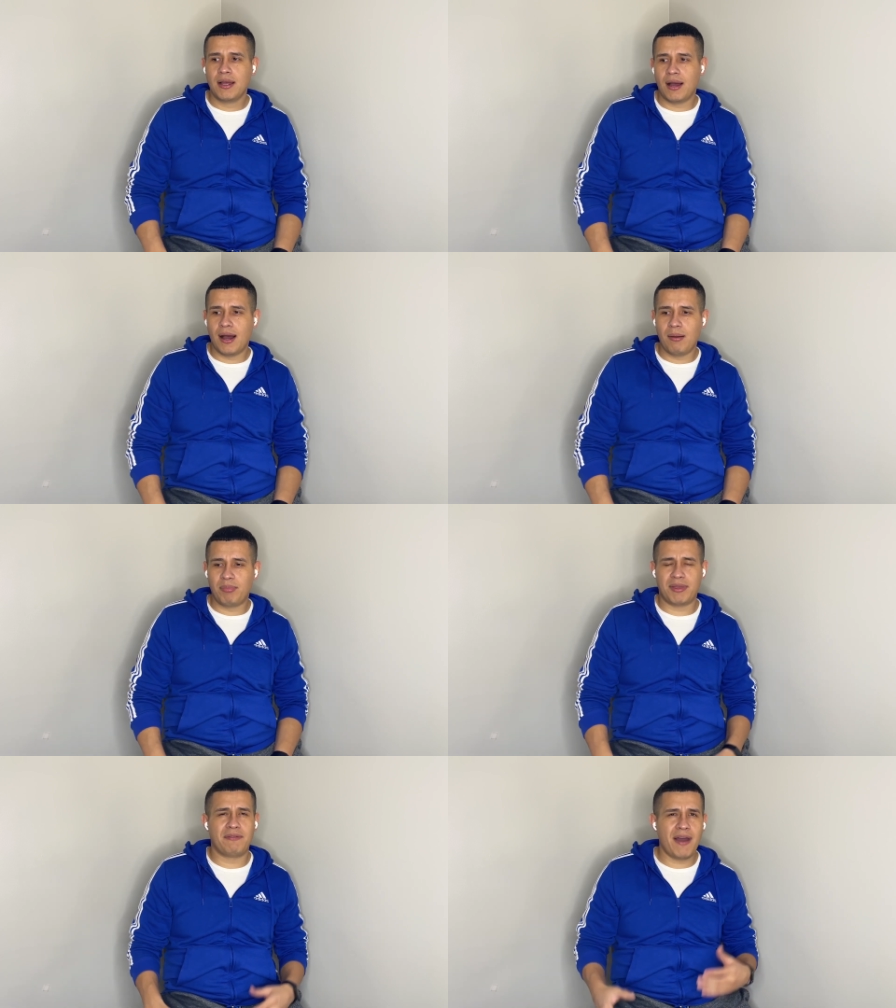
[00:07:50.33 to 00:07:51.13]
Um,
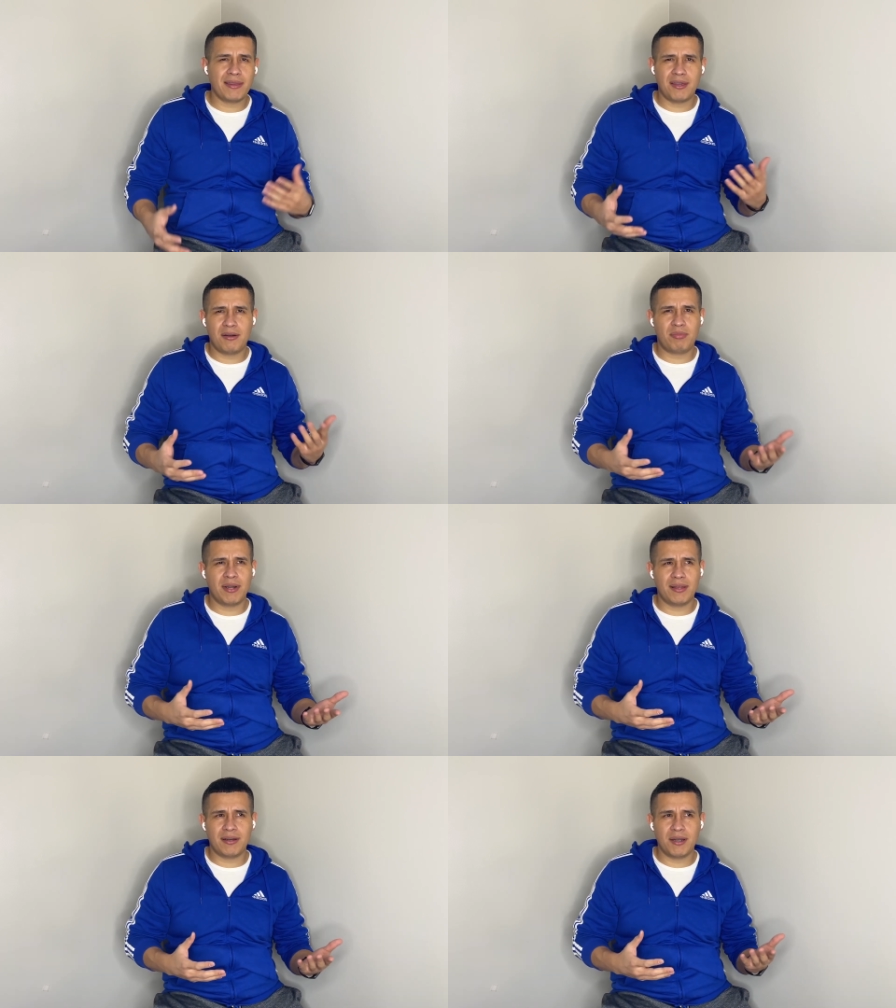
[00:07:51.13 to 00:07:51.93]
but the fact that you're
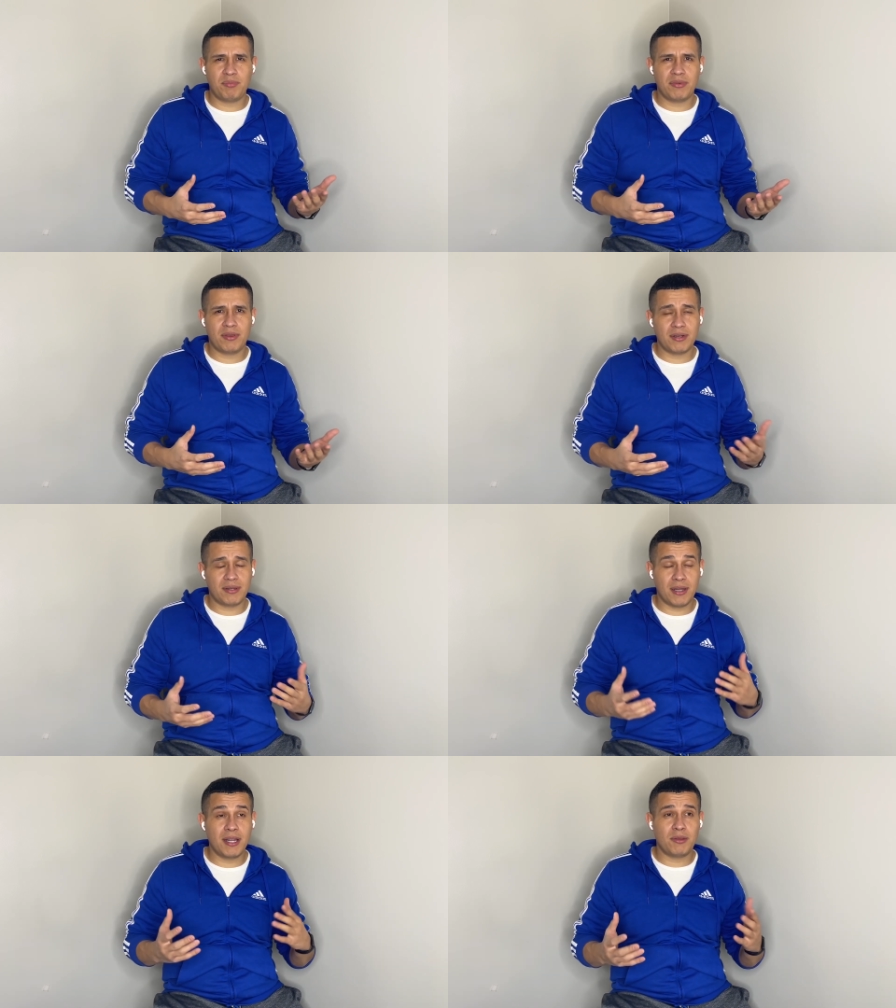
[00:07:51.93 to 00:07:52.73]
burning 30,
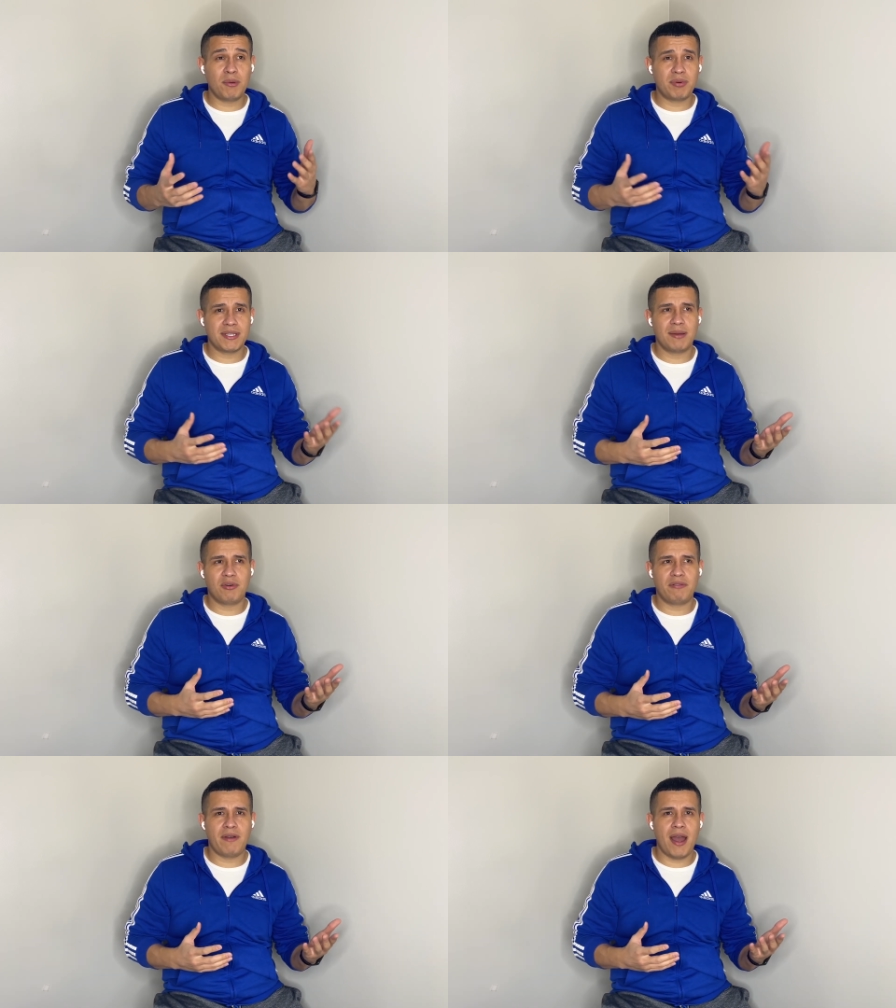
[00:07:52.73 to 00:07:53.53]
33% more
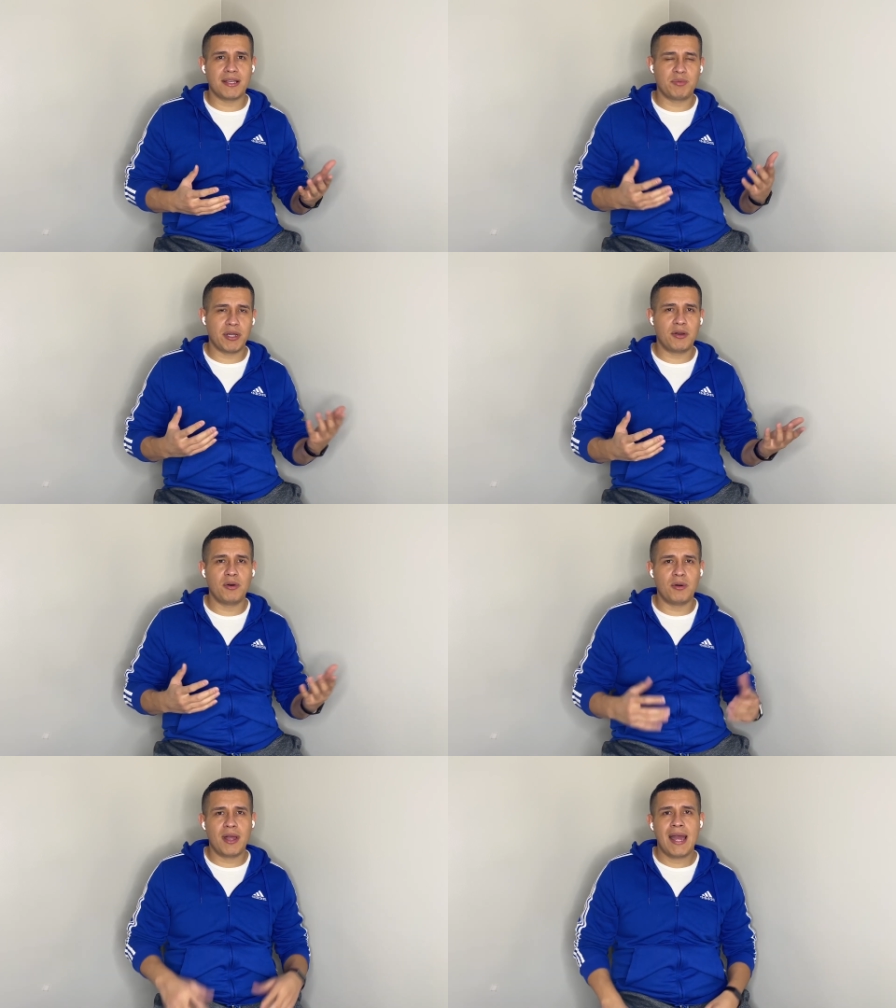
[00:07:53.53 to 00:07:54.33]
fat is pretty
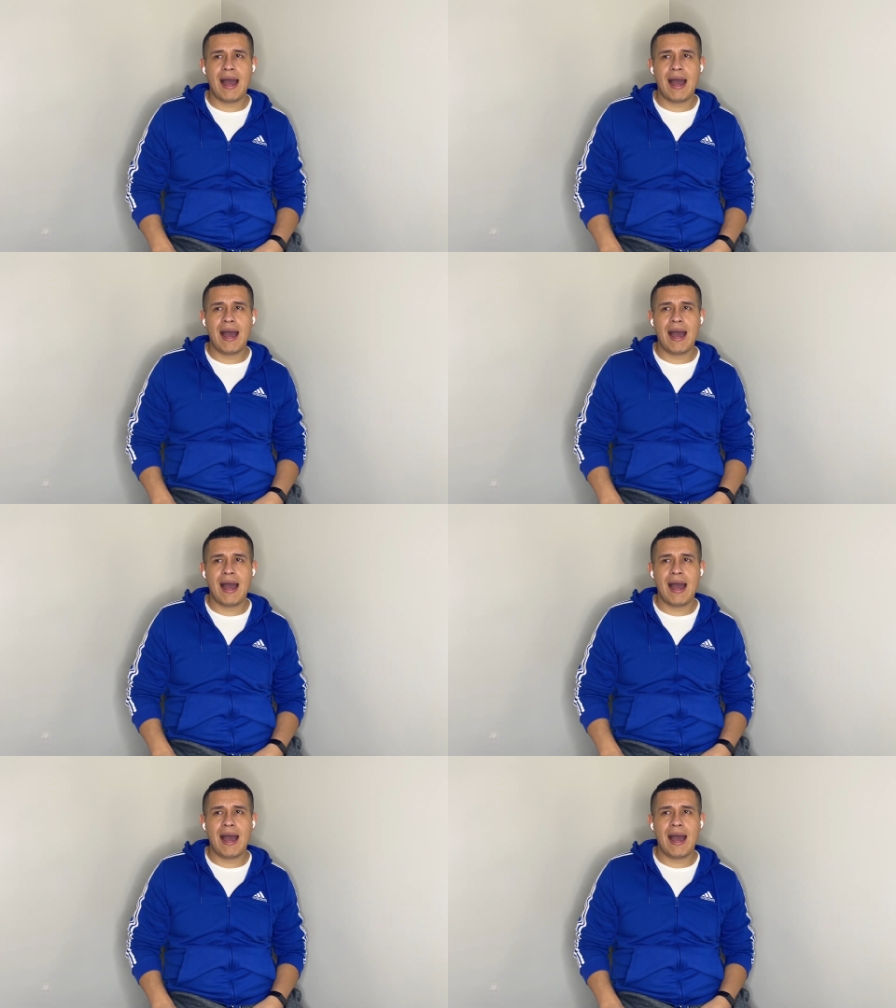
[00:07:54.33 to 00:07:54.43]
cool.